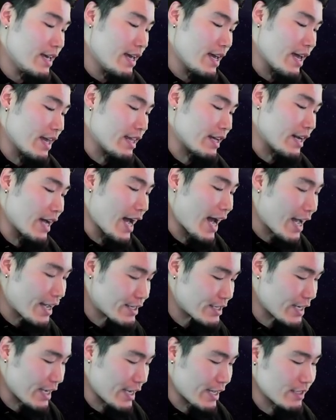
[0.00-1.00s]
and then high
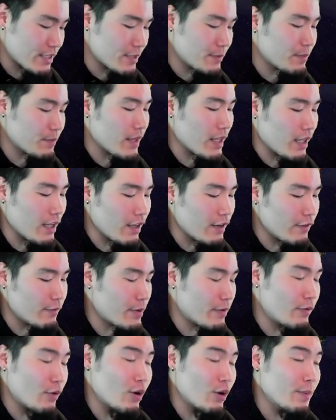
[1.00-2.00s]
chance of
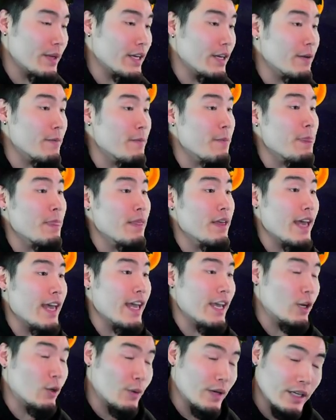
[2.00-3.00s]
performing a
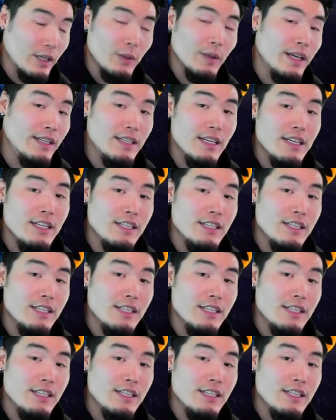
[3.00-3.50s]
critical hit,